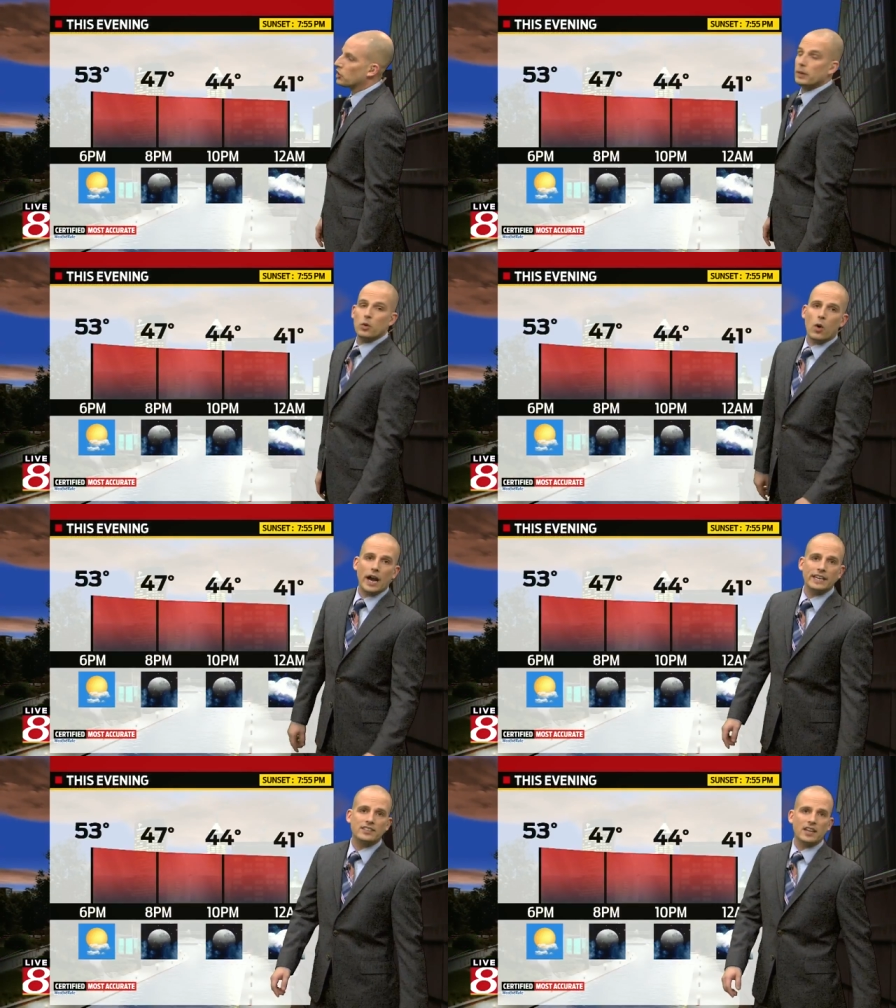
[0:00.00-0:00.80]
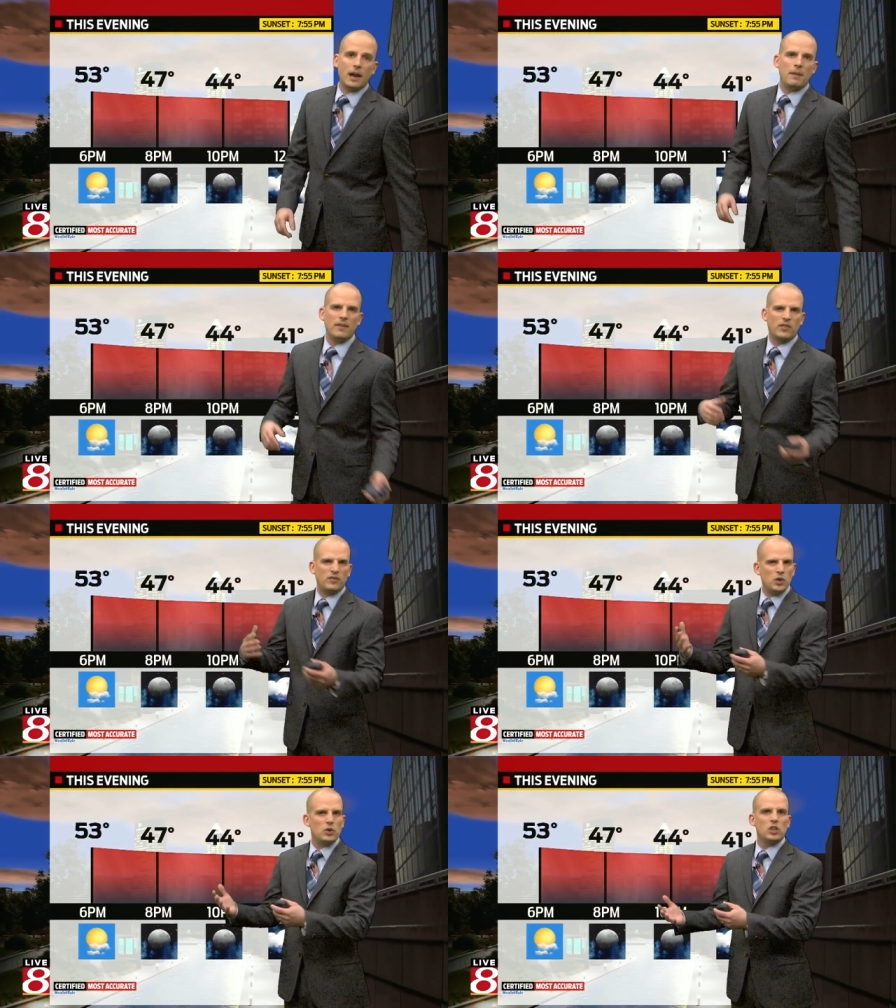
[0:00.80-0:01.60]
Should be quiet tonight. May have a
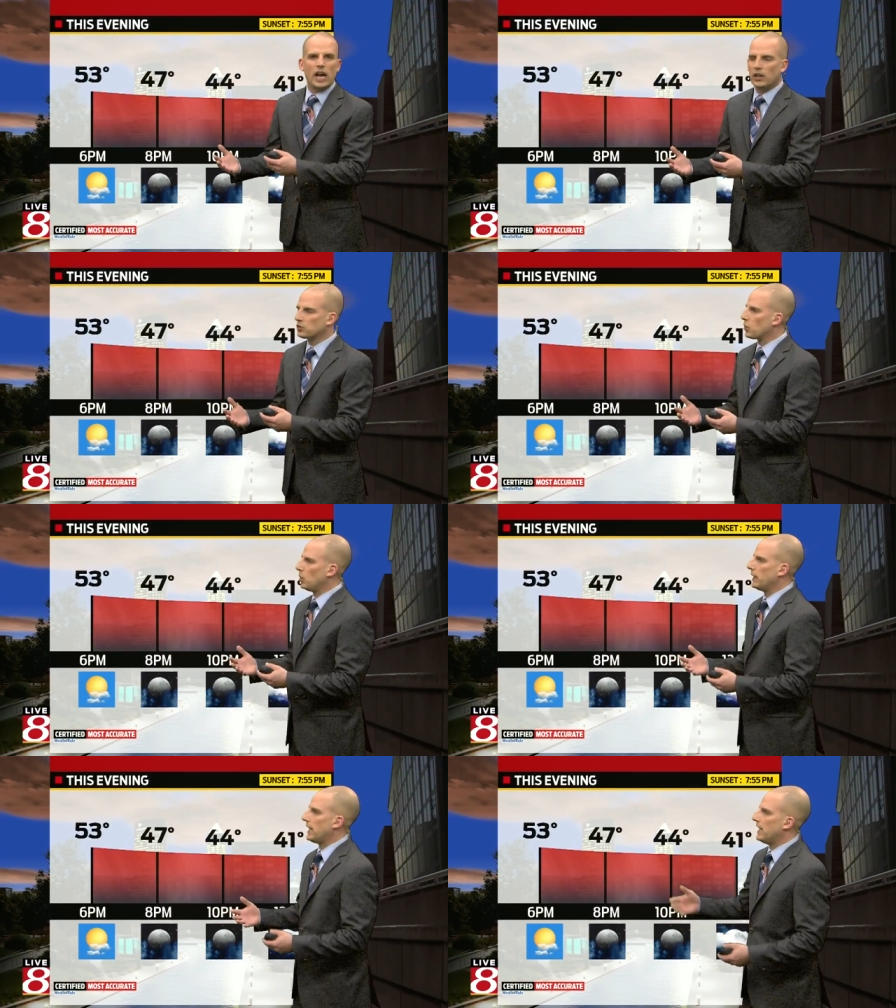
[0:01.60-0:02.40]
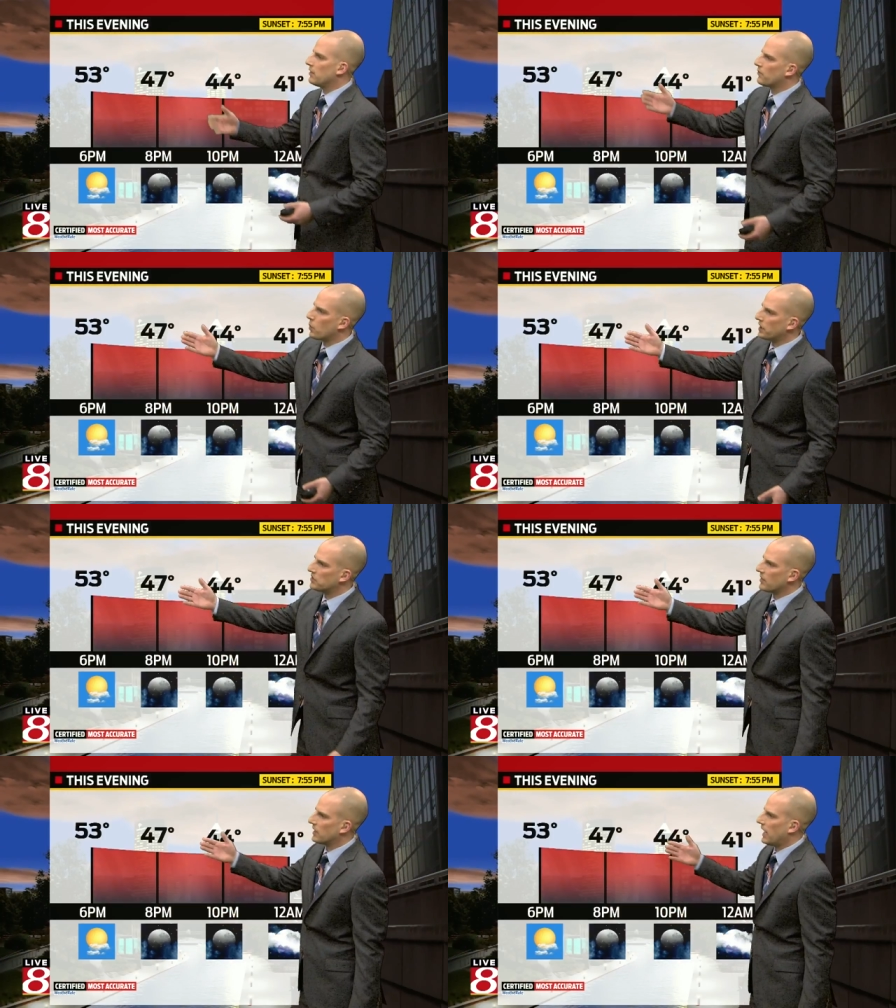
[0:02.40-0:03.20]
few clouds rolling in,
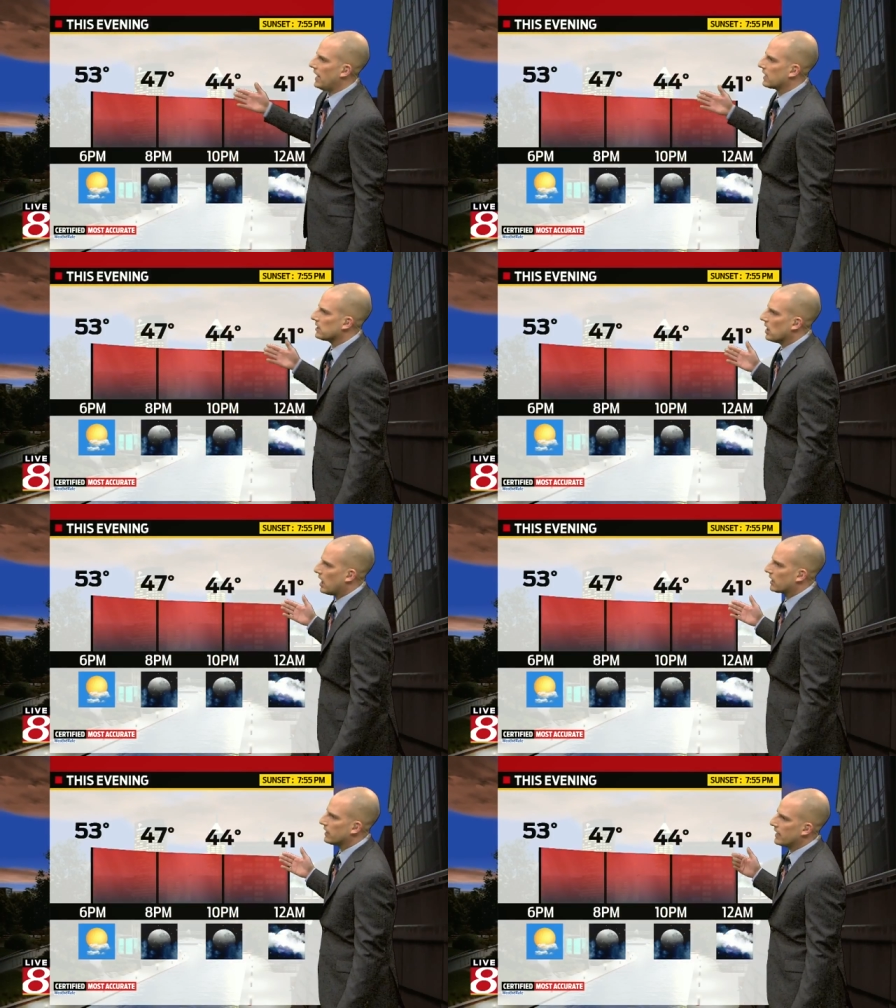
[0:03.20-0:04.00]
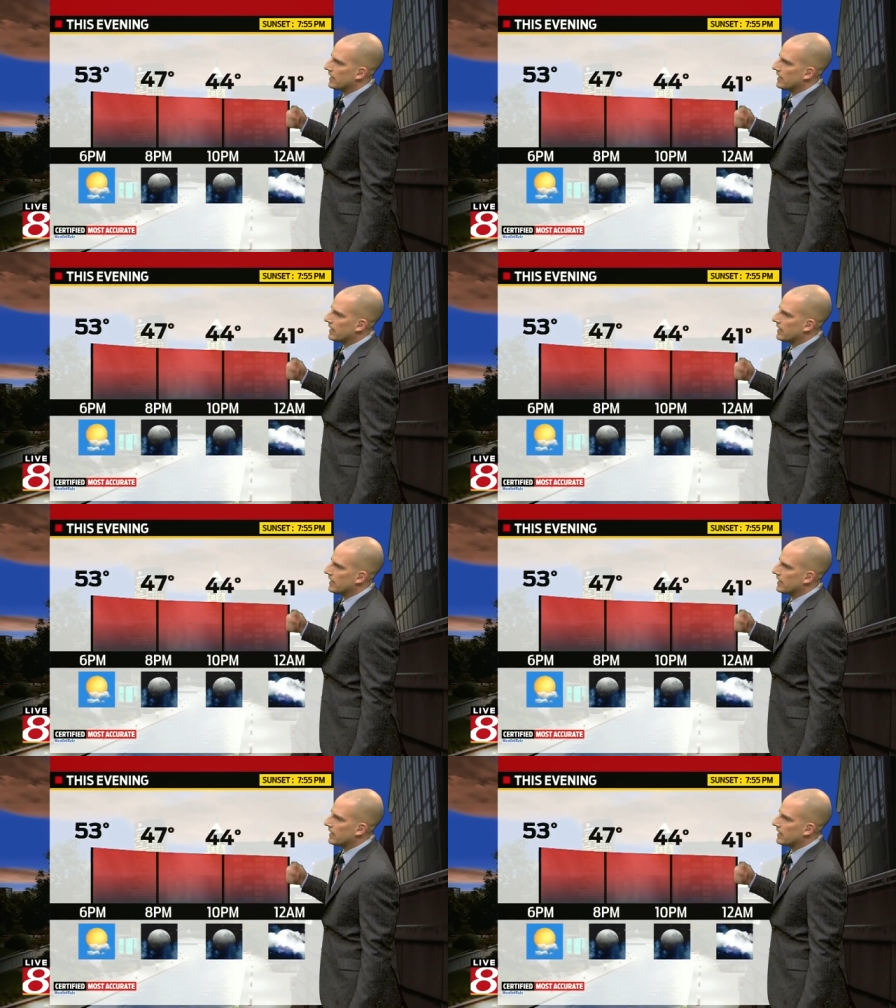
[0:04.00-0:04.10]
47 at 8 o'clock,